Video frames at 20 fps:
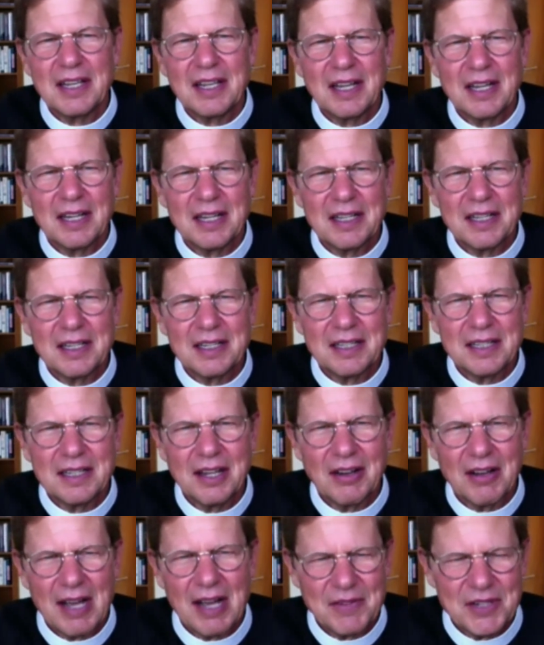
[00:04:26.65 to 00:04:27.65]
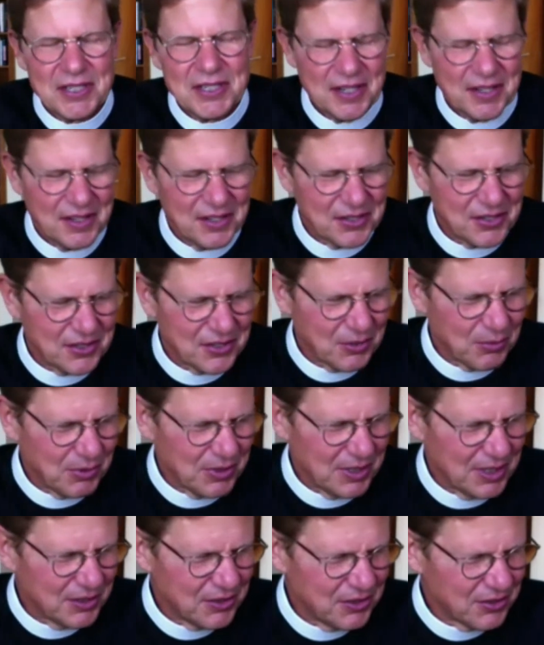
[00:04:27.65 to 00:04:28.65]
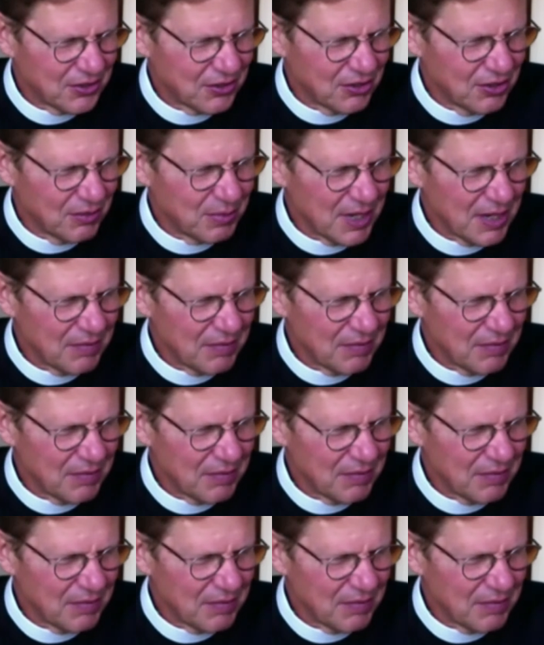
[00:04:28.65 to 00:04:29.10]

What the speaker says: obviously this is a religious group.